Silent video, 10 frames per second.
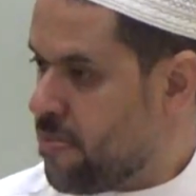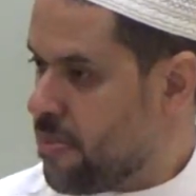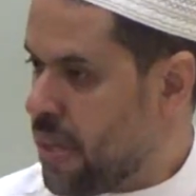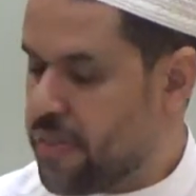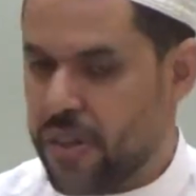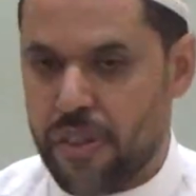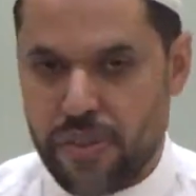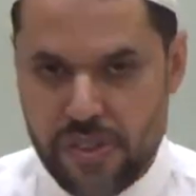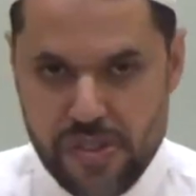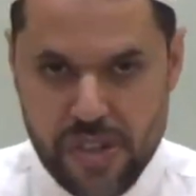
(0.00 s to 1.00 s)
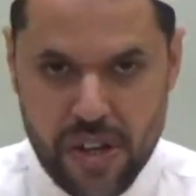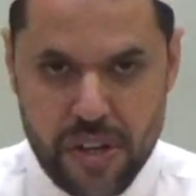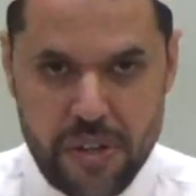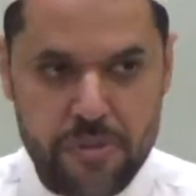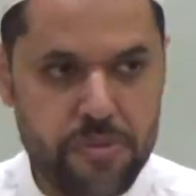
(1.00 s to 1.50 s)
That this
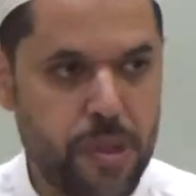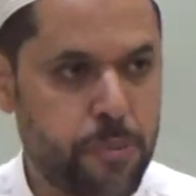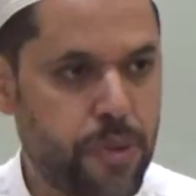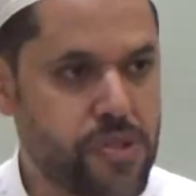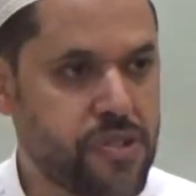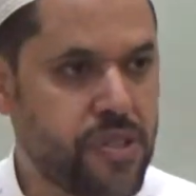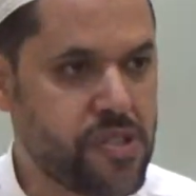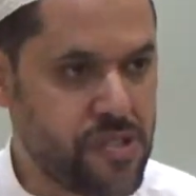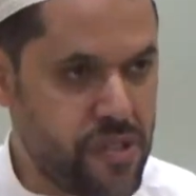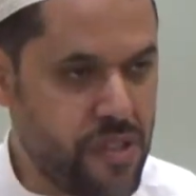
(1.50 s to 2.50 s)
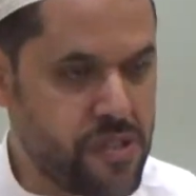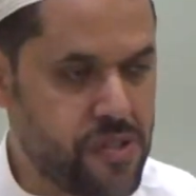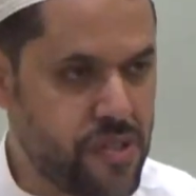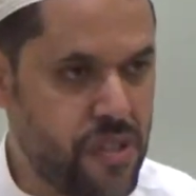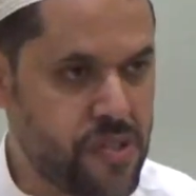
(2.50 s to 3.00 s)
person is
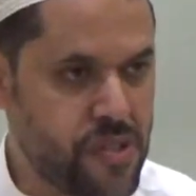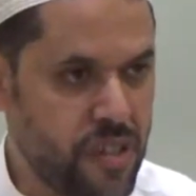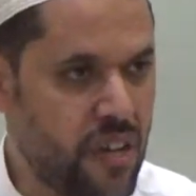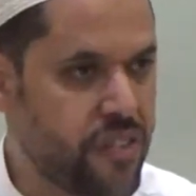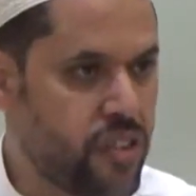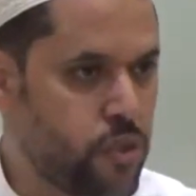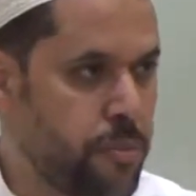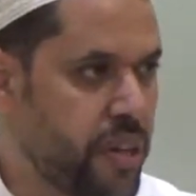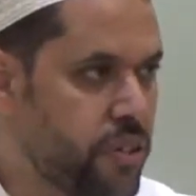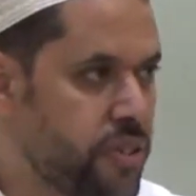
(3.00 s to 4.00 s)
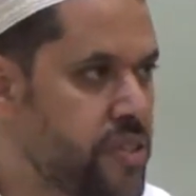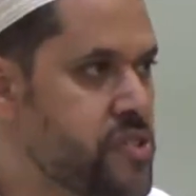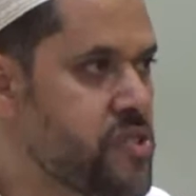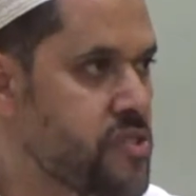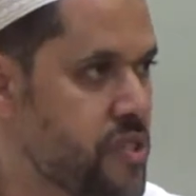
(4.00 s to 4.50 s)
a governor or mayor
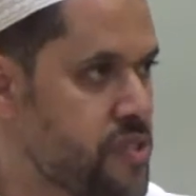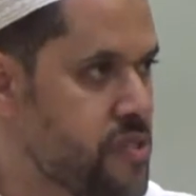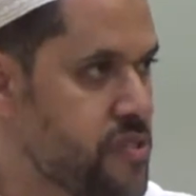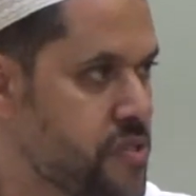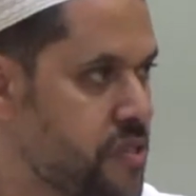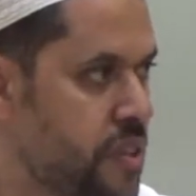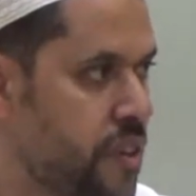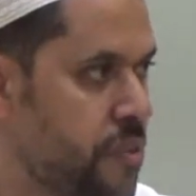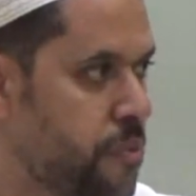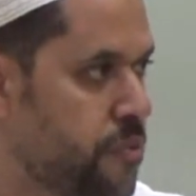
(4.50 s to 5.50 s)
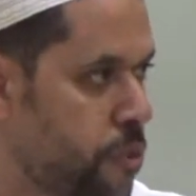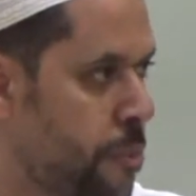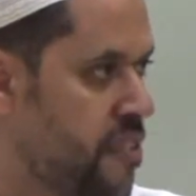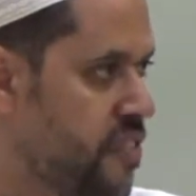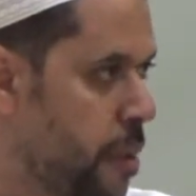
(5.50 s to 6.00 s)
is from
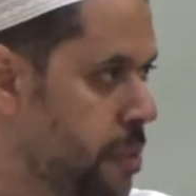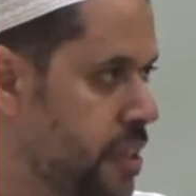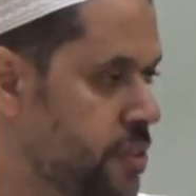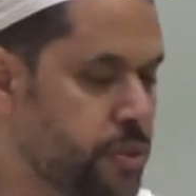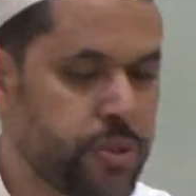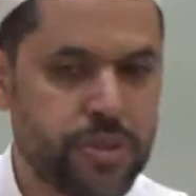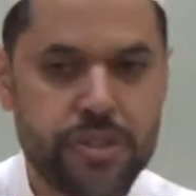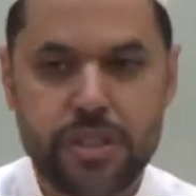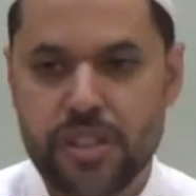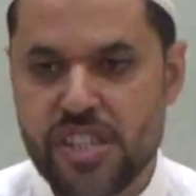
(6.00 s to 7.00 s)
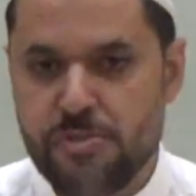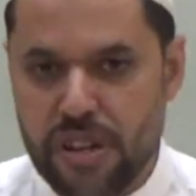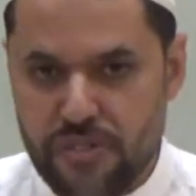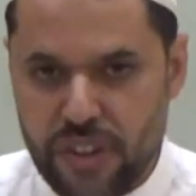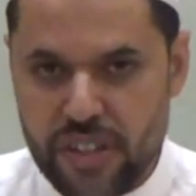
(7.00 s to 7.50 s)
my family, or is
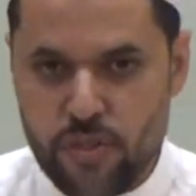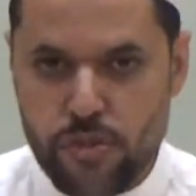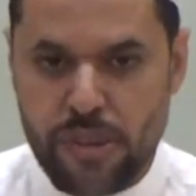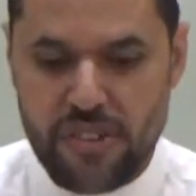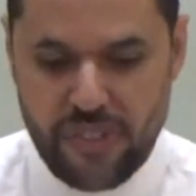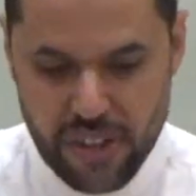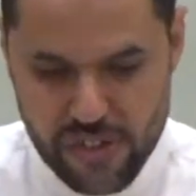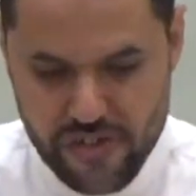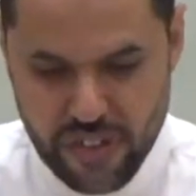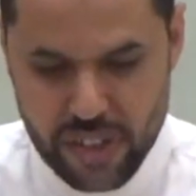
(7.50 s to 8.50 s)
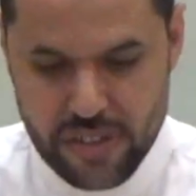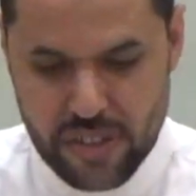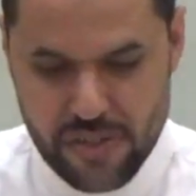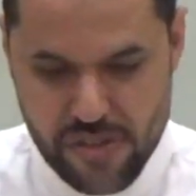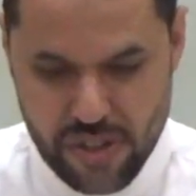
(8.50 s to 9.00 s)
my friend or my father's friend,
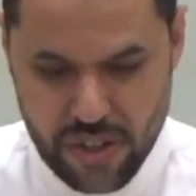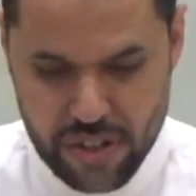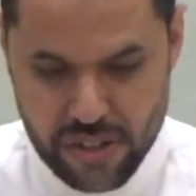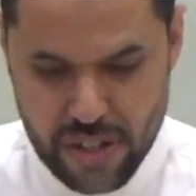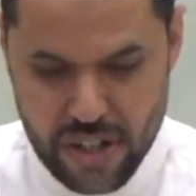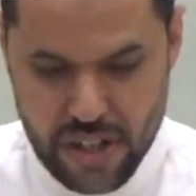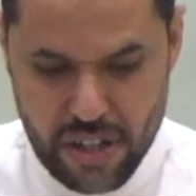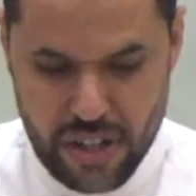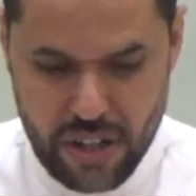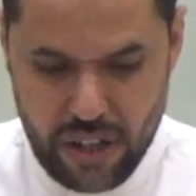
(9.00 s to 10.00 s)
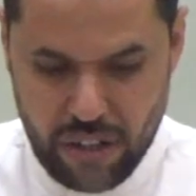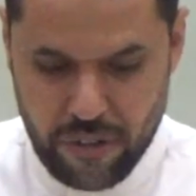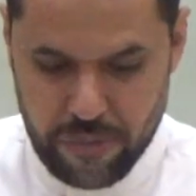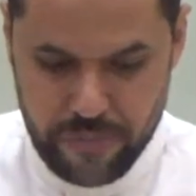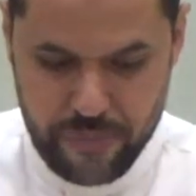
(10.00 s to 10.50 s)
and so
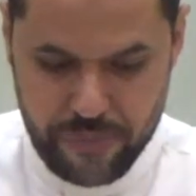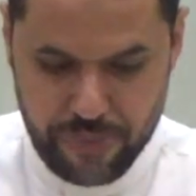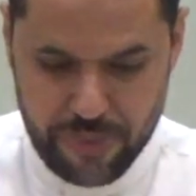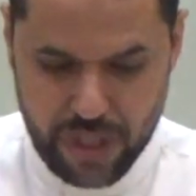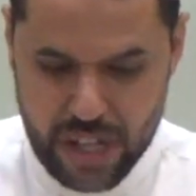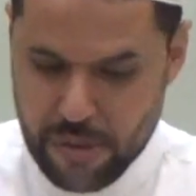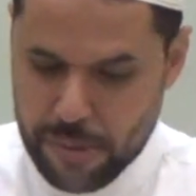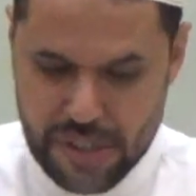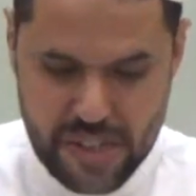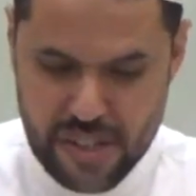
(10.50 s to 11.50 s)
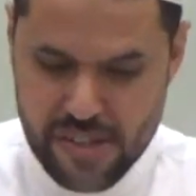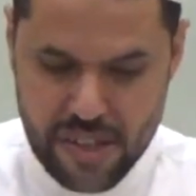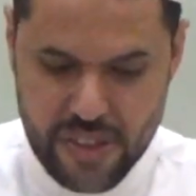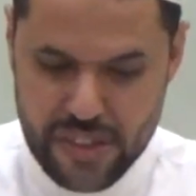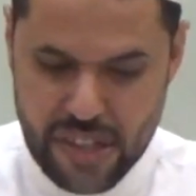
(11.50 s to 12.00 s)
on. And Imam Ghazali
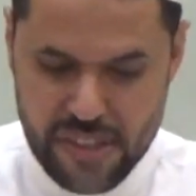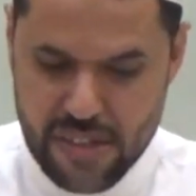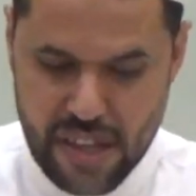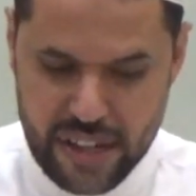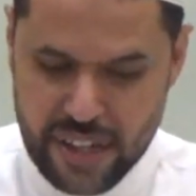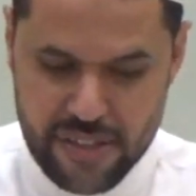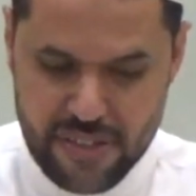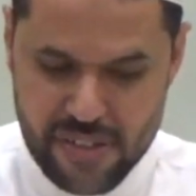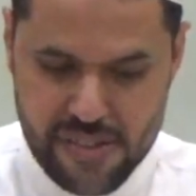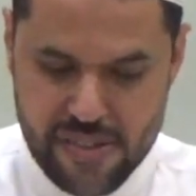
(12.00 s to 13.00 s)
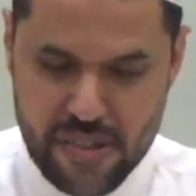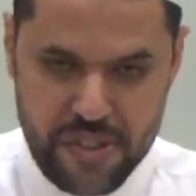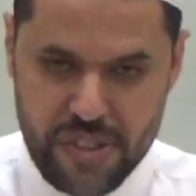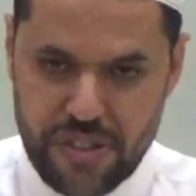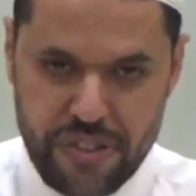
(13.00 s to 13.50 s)
said that again,
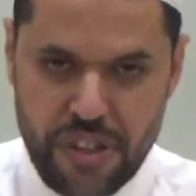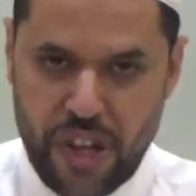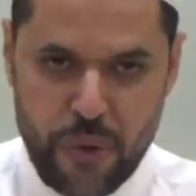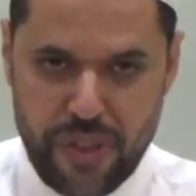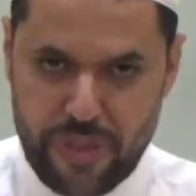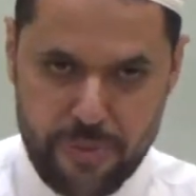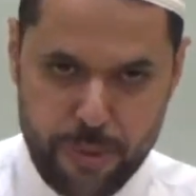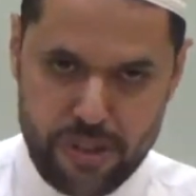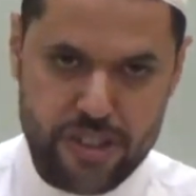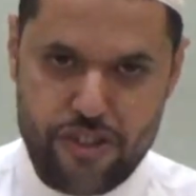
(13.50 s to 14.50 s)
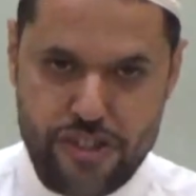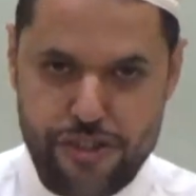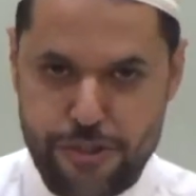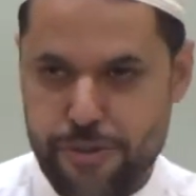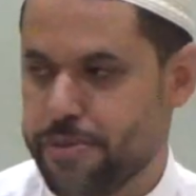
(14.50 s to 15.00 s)
this you don't know what
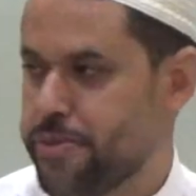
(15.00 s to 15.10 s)
politicians do.